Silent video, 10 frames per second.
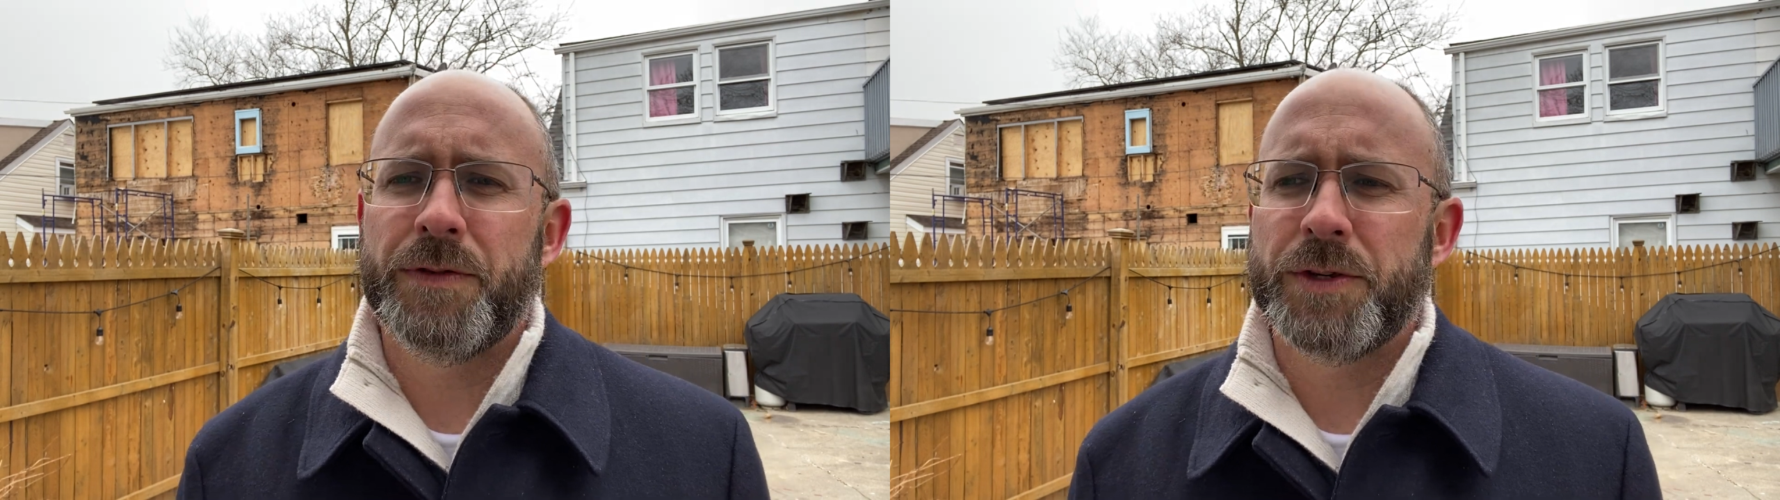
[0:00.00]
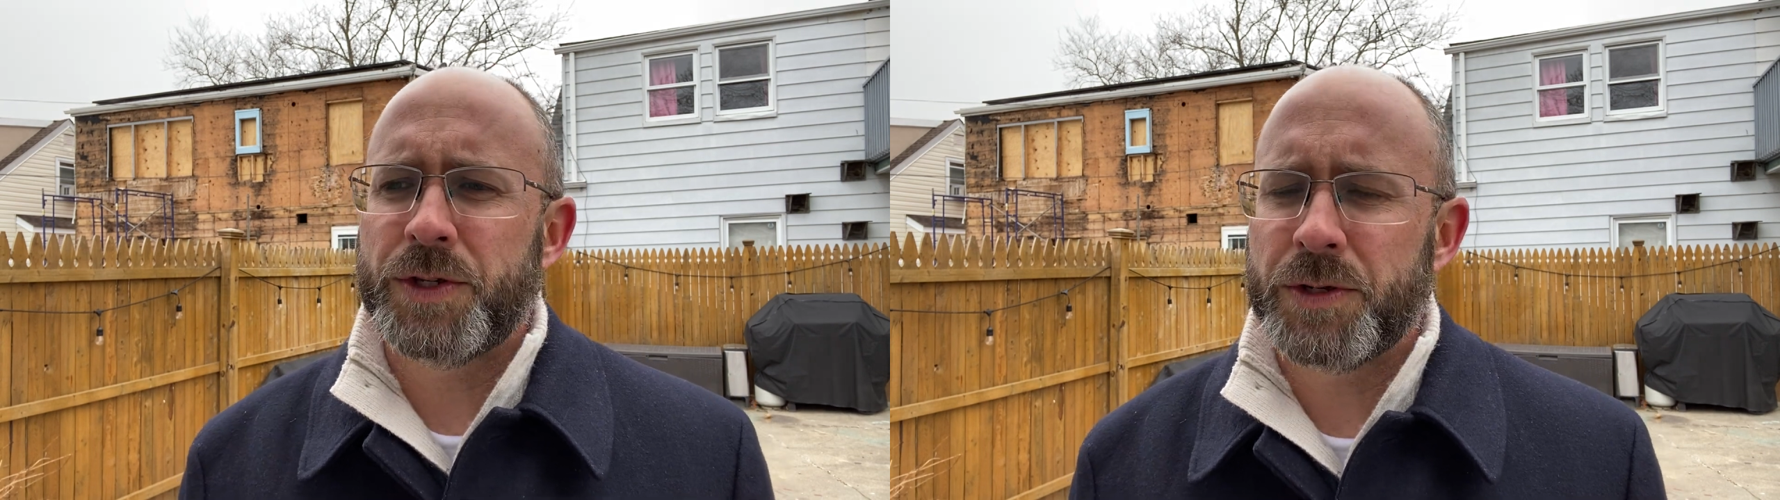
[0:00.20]

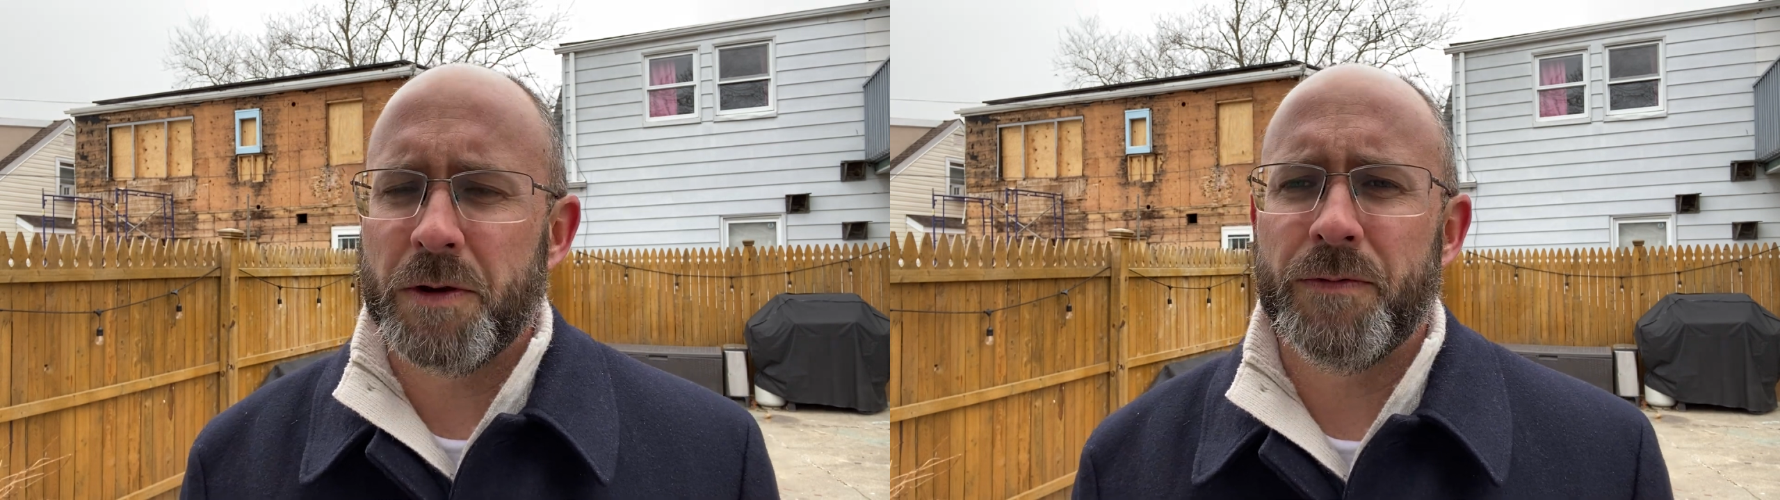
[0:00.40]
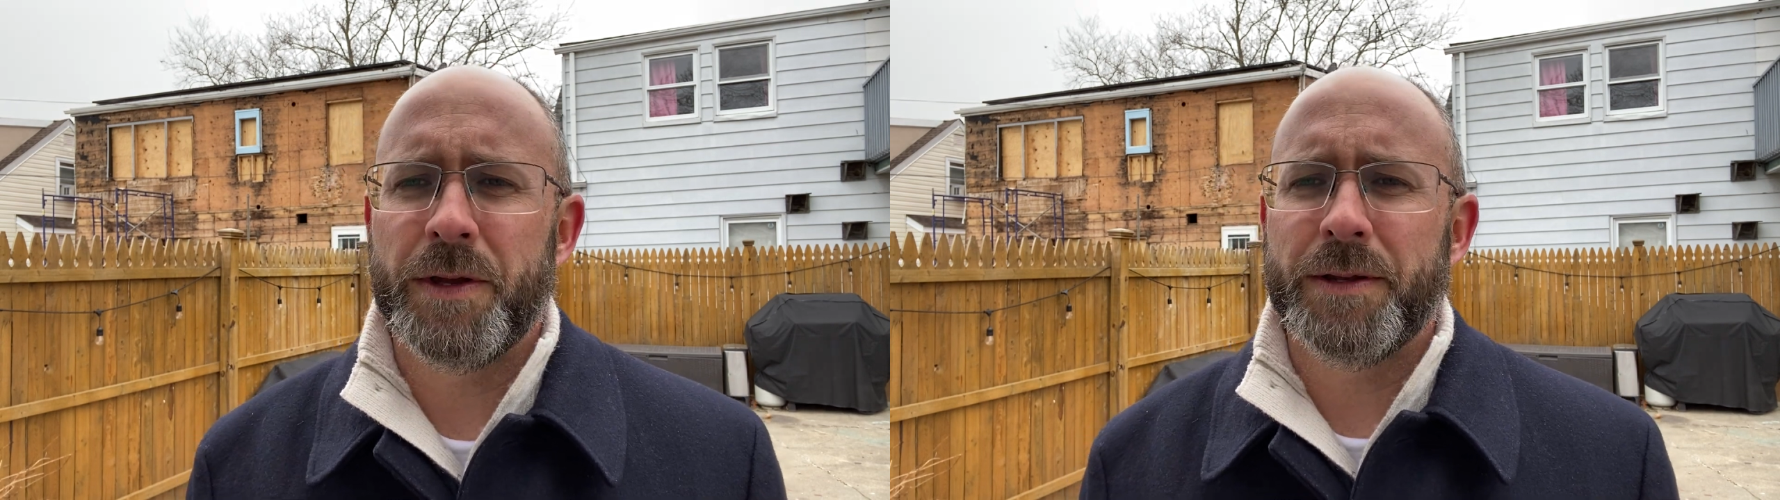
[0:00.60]
The
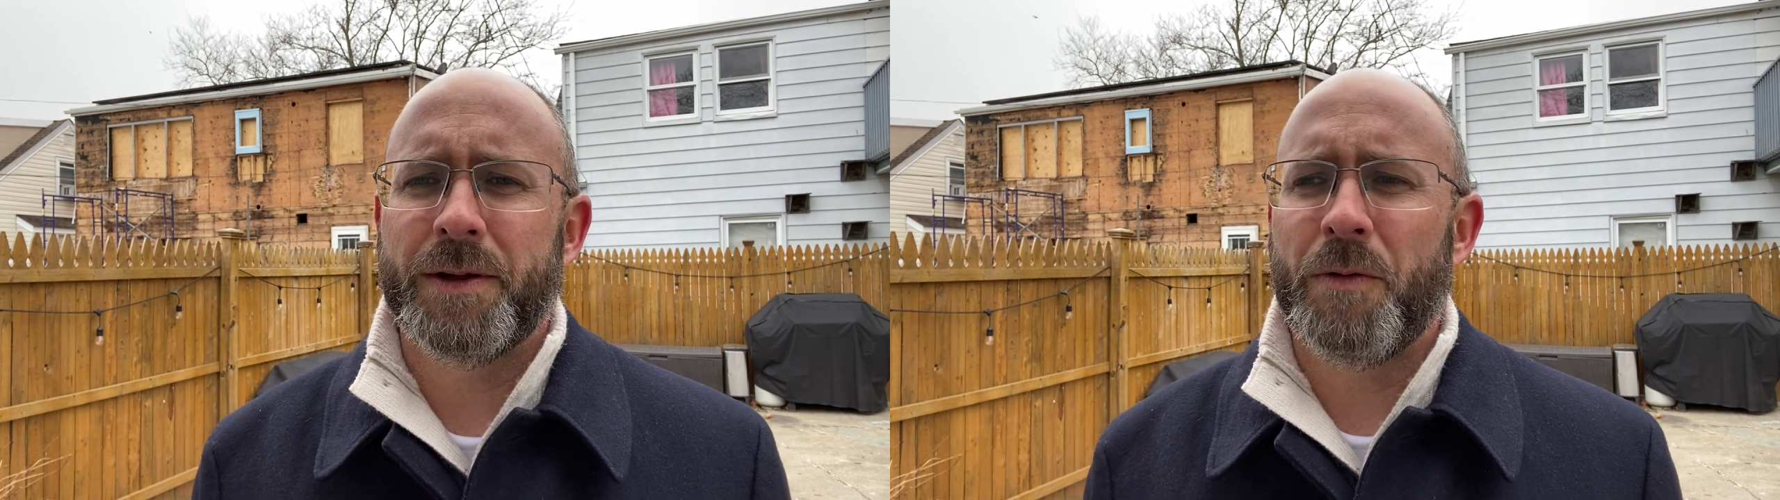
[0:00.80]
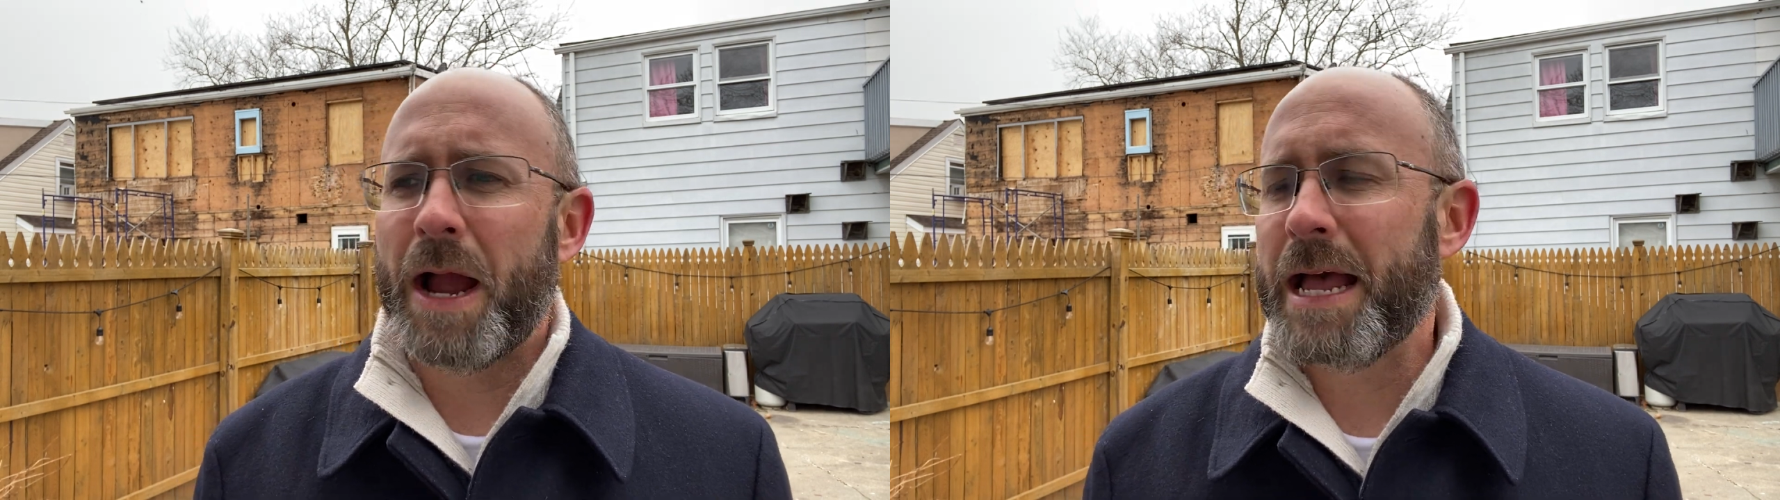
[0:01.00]
servant
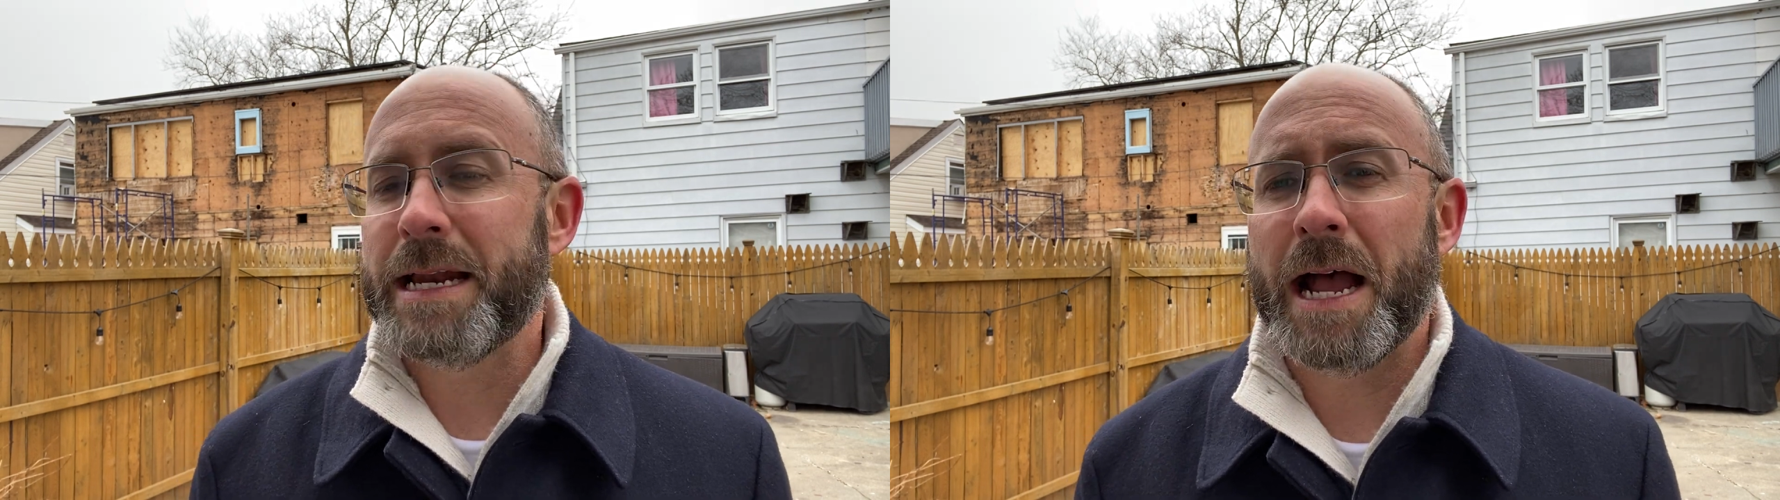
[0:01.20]
cried